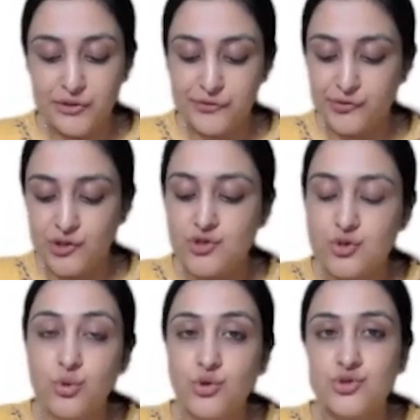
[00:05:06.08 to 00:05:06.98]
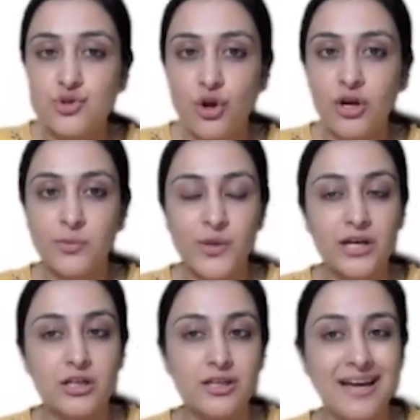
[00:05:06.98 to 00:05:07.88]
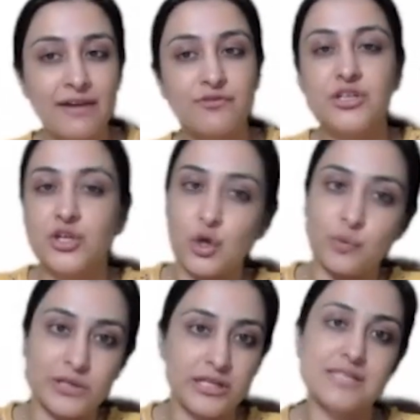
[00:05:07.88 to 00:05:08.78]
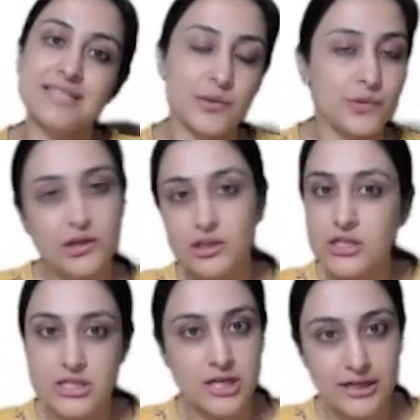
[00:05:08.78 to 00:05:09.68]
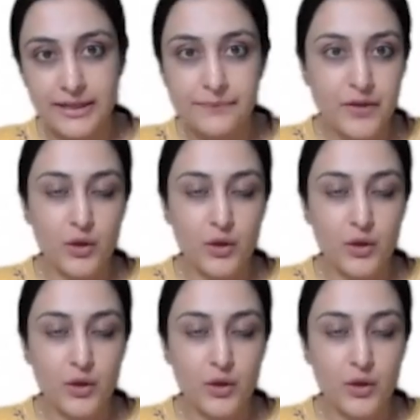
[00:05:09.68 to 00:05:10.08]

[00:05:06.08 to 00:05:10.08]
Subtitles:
of this goes wrong, we are going to have the anomalies that we are going to study.